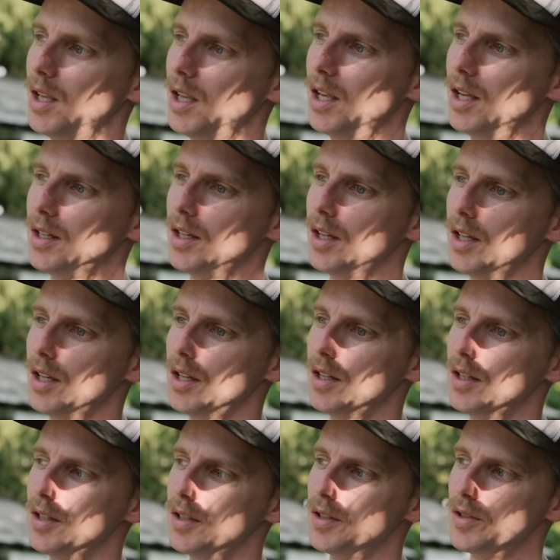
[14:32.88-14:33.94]
It
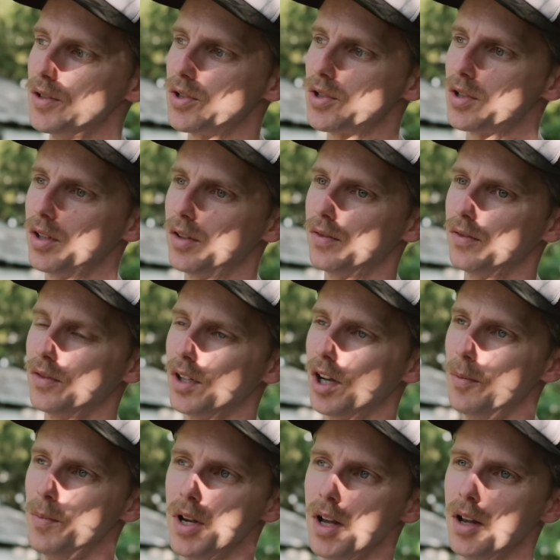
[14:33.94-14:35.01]
is
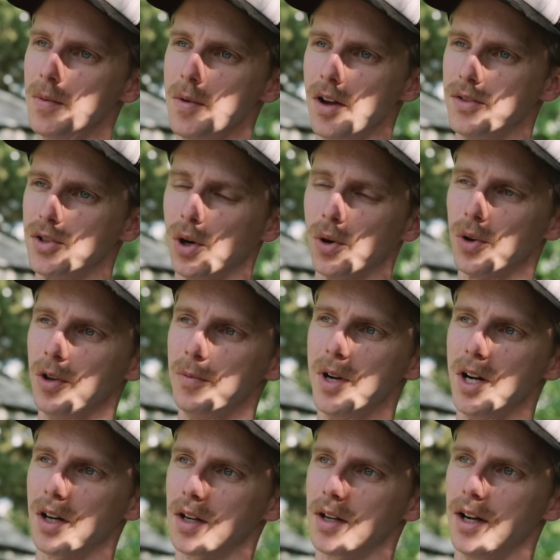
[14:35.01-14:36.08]
a total
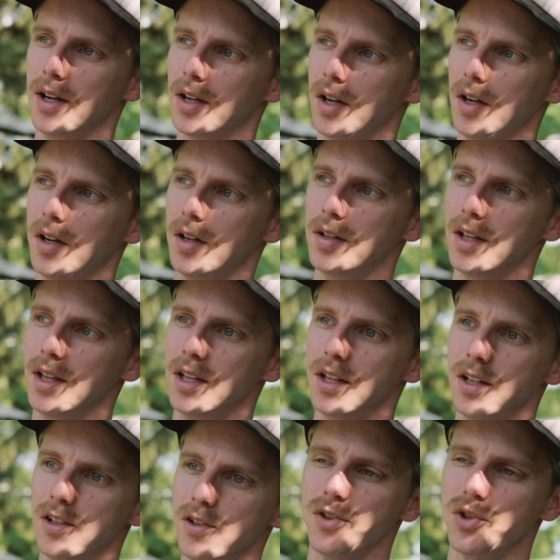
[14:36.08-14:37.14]
American icon
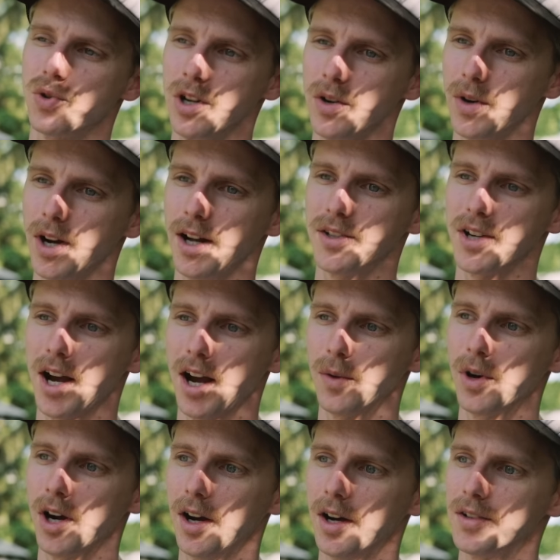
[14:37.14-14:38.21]
in street rods, hot
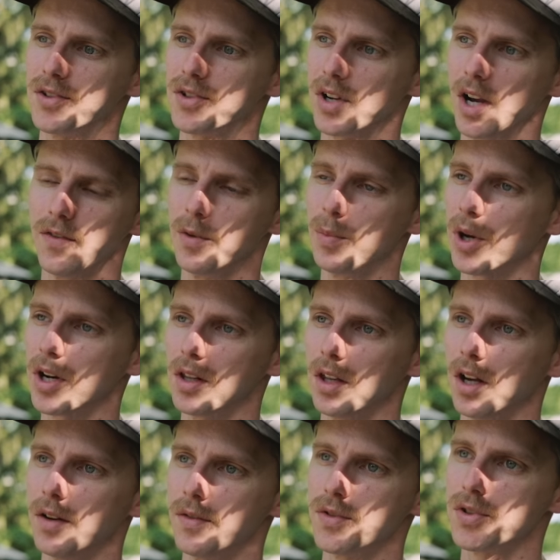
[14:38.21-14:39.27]
rods. Everybody
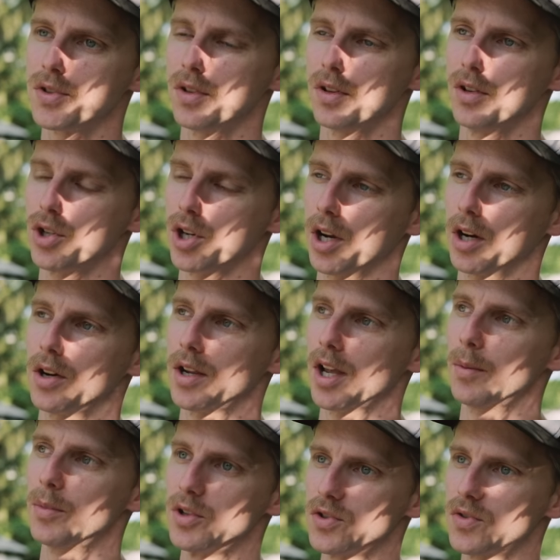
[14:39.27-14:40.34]
loves the checker
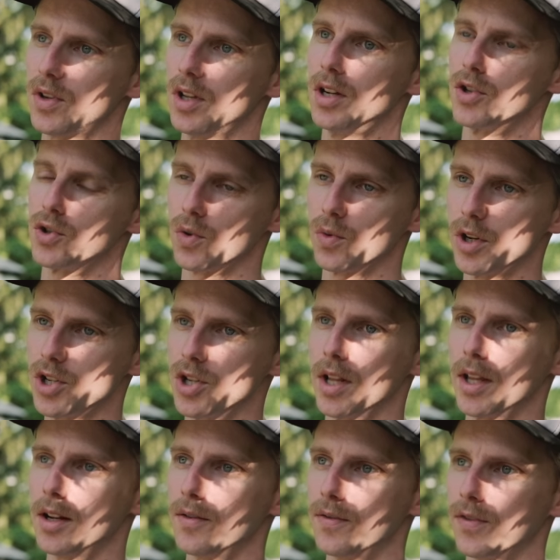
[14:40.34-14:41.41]
cab. It is
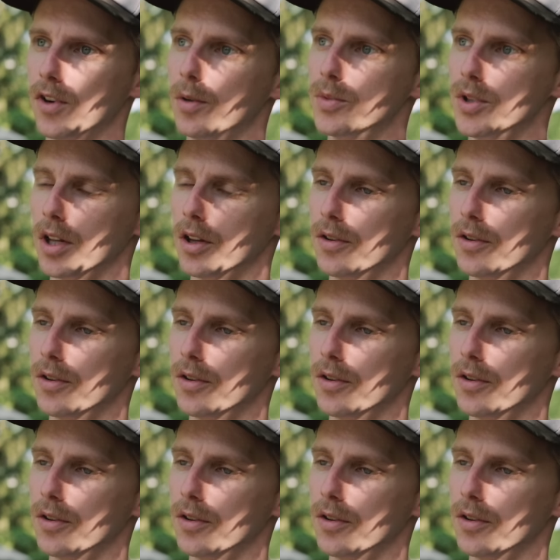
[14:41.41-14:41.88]
originated from Yellow